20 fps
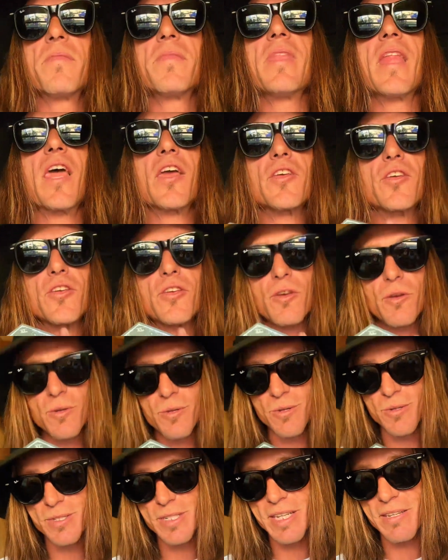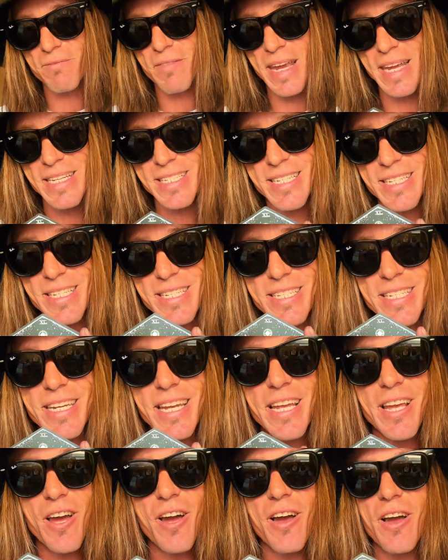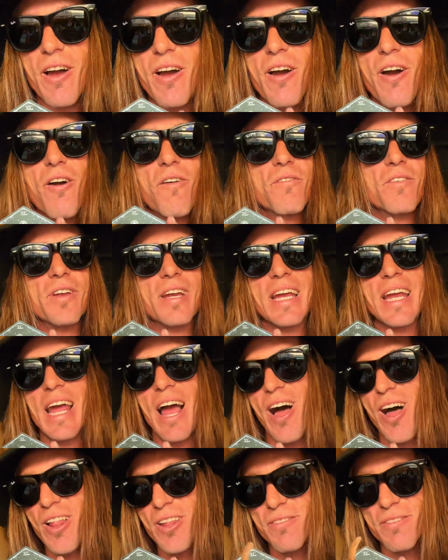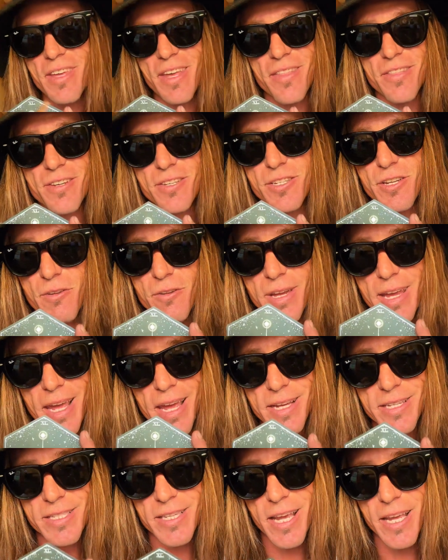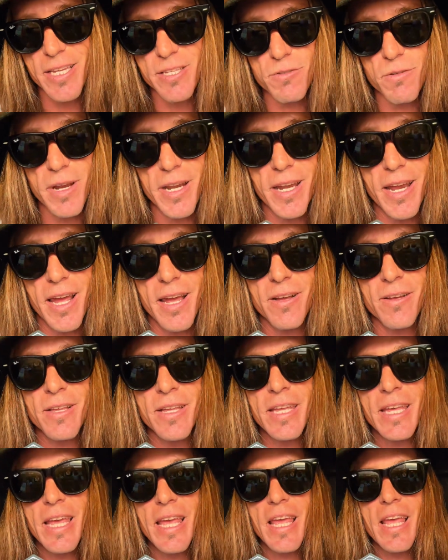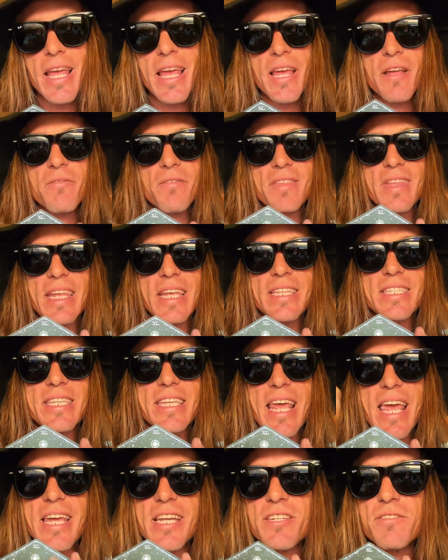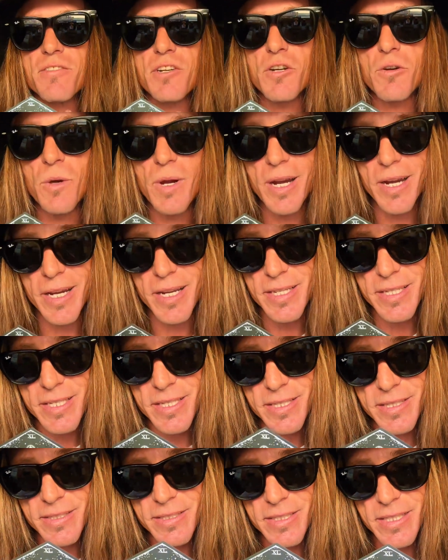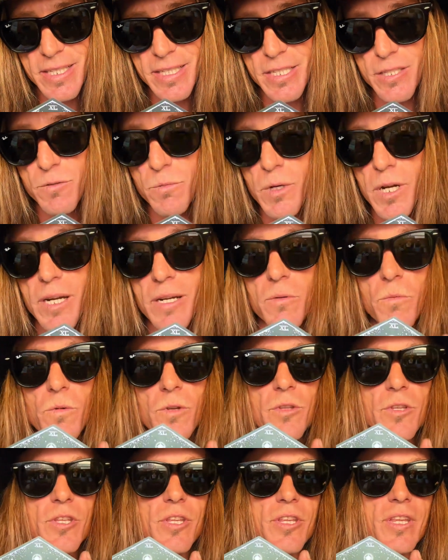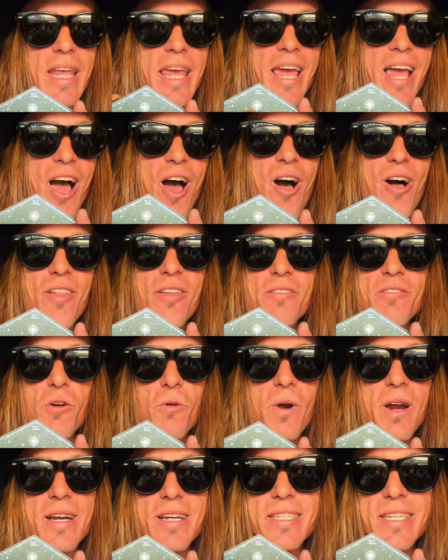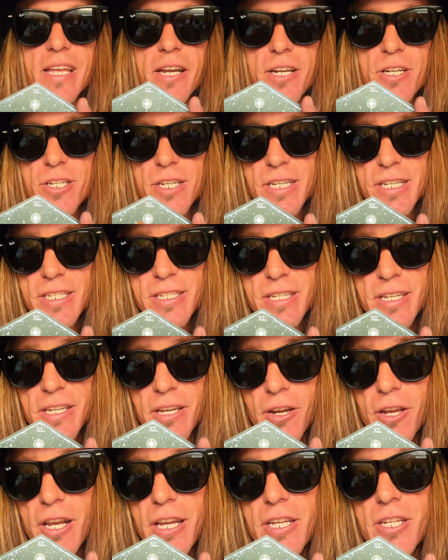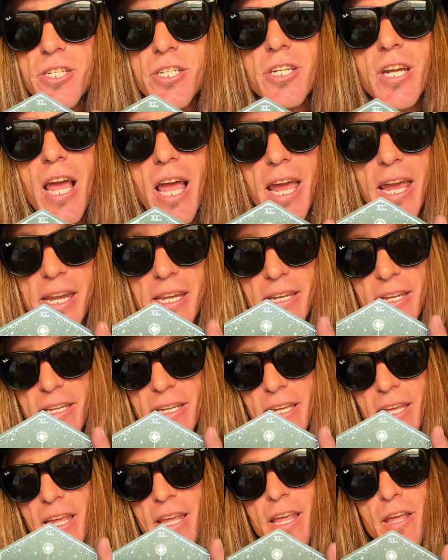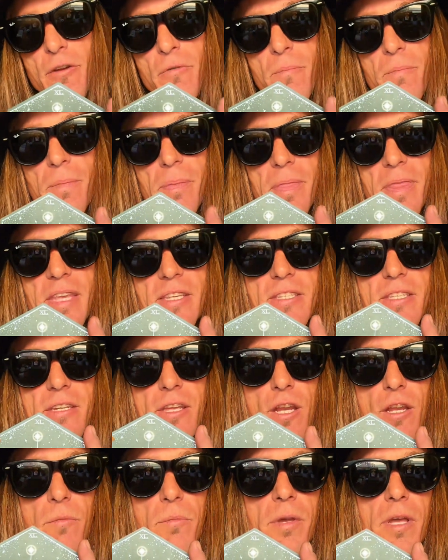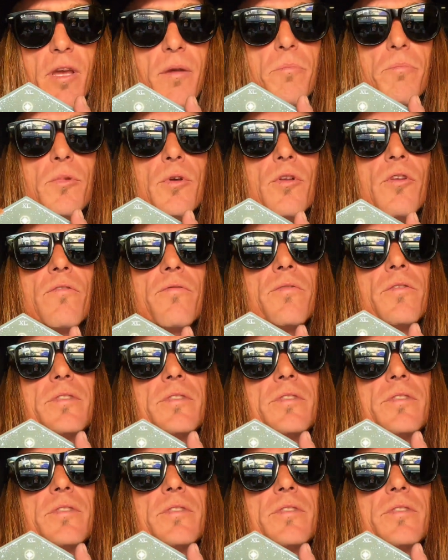a huge advantage over all of the other zodiac signs right now. It's the age of Aquarius. This is where all the Aquarius energies, they're going to shine. This is going to be a beautiful